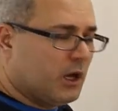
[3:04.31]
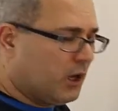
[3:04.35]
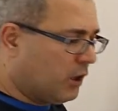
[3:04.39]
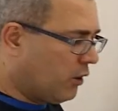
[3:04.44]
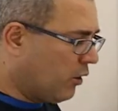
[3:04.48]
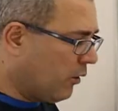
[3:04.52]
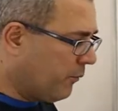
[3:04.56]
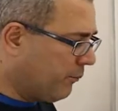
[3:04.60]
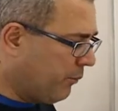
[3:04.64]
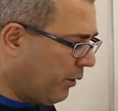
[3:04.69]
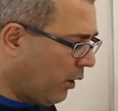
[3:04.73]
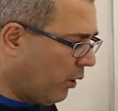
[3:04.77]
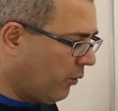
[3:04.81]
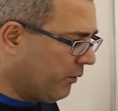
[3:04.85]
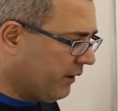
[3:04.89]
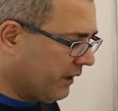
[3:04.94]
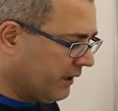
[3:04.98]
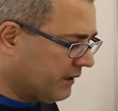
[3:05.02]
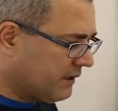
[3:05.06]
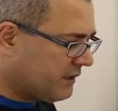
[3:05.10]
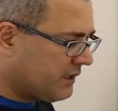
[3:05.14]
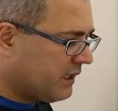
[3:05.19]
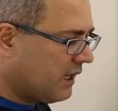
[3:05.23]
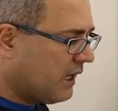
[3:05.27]

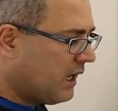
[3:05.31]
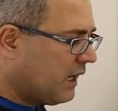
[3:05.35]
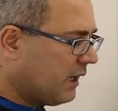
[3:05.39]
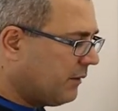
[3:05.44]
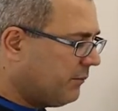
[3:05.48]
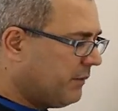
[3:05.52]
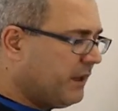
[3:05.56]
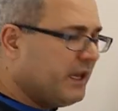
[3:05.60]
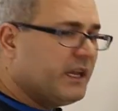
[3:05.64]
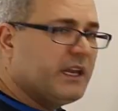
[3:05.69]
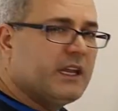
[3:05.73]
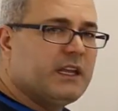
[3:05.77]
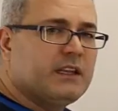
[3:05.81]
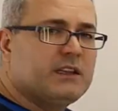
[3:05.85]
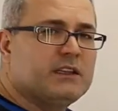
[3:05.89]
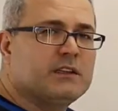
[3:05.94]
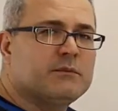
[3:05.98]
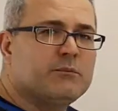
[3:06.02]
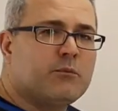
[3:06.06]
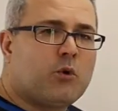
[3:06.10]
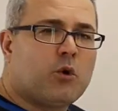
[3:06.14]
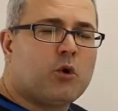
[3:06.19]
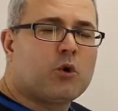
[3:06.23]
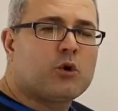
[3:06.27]
components, meaning the
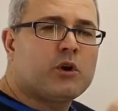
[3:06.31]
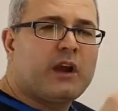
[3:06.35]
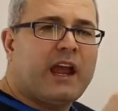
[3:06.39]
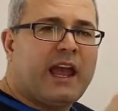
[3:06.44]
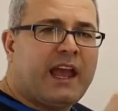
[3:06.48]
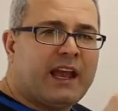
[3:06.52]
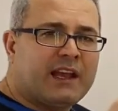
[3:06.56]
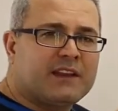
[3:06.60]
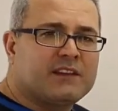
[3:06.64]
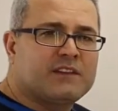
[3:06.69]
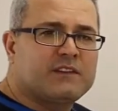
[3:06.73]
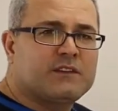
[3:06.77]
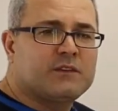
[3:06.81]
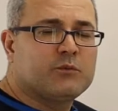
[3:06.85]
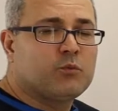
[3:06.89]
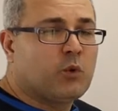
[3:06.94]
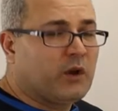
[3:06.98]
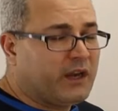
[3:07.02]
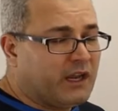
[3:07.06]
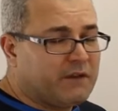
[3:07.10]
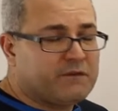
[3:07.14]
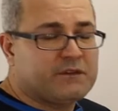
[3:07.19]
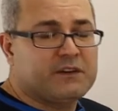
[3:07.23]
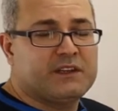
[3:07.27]
more X,
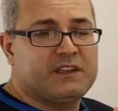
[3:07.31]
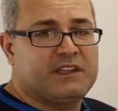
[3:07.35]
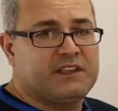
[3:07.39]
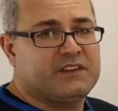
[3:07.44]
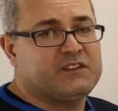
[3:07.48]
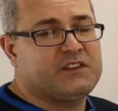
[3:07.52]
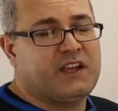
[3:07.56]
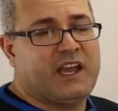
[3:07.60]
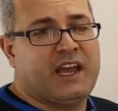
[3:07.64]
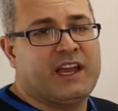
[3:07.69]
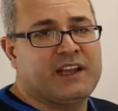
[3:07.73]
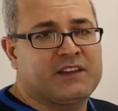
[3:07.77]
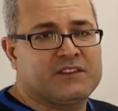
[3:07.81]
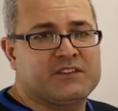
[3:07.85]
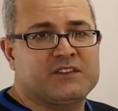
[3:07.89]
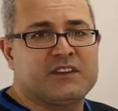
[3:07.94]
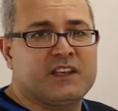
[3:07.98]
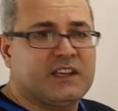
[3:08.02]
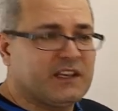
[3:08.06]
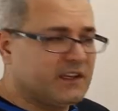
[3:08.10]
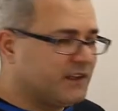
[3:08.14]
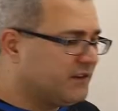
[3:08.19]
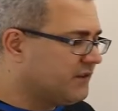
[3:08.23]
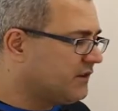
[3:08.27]
whatever this X
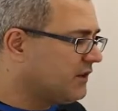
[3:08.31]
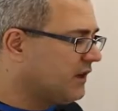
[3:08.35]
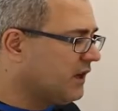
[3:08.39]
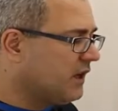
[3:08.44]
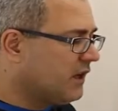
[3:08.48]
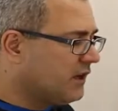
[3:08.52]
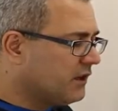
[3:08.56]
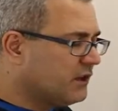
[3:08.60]
is,